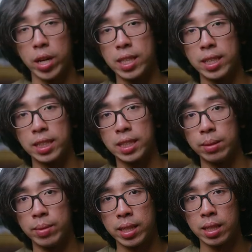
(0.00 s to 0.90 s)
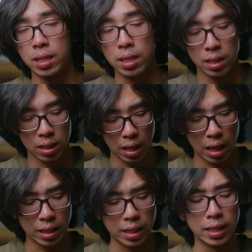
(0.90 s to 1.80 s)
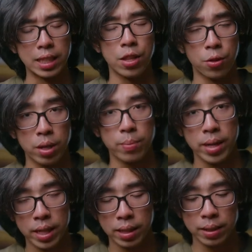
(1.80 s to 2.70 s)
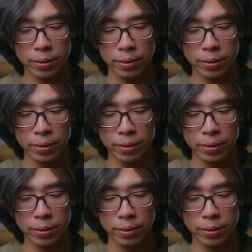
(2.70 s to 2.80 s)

NTG3B.